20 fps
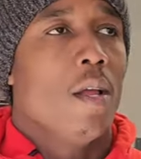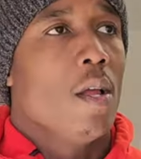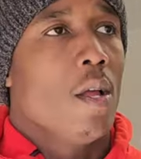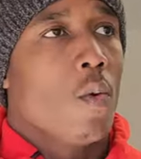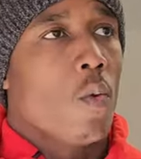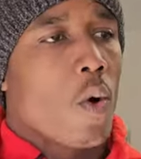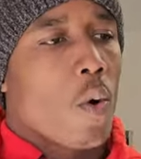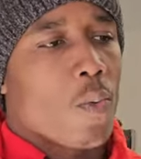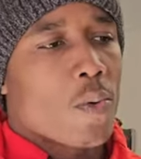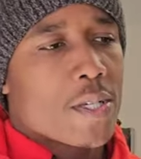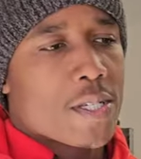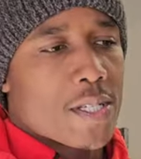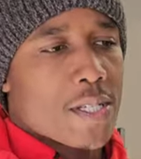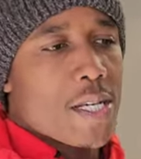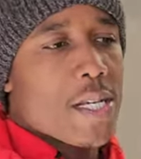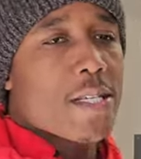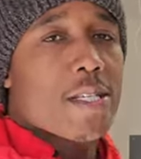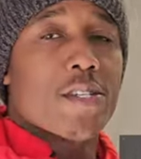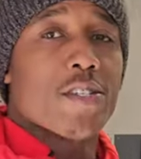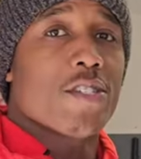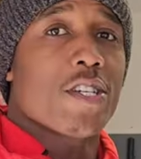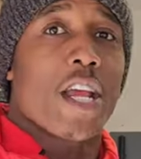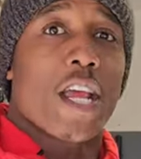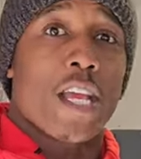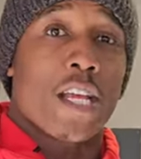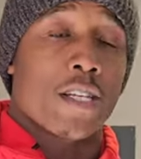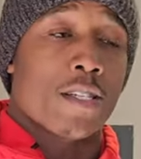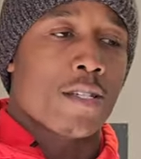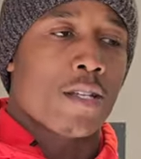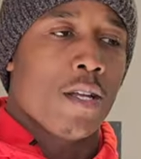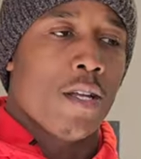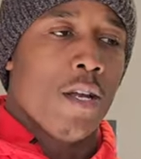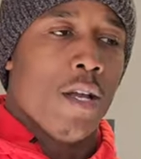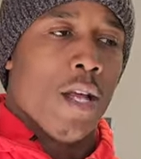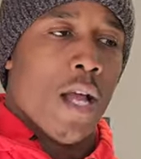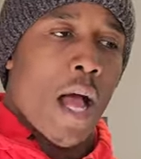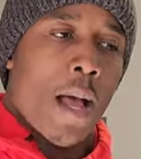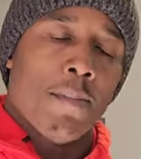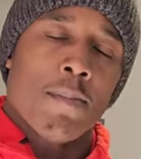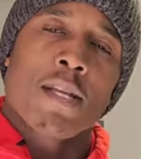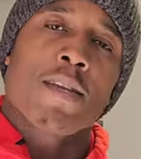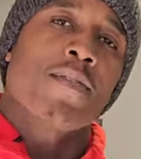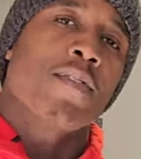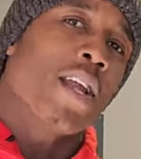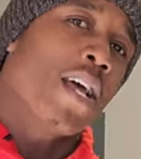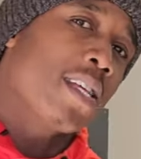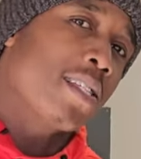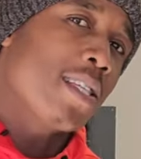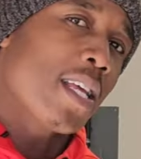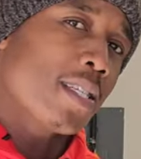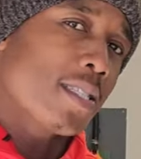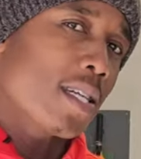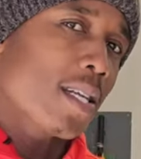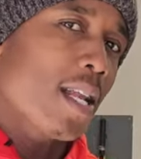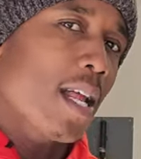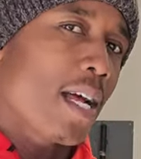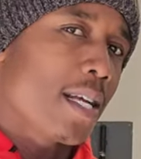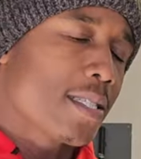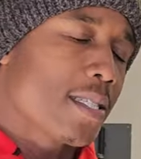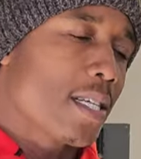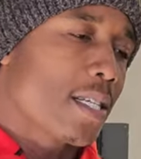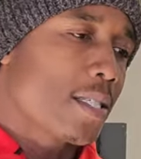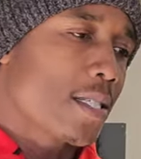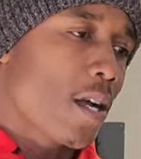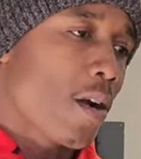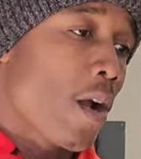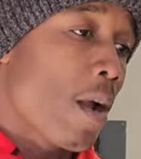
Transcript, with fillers: Well, when the season changed, I'm leaving at 6 o'clock, 6.30.